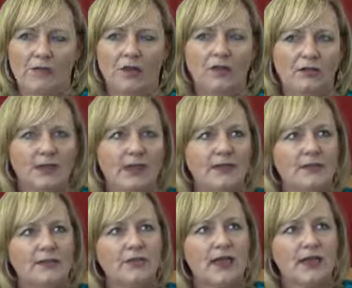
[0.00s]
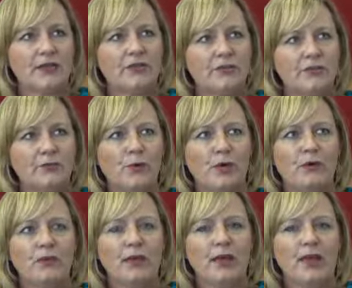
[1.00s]
contacts into Asia as
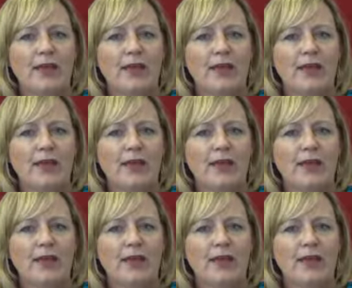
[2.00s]
well.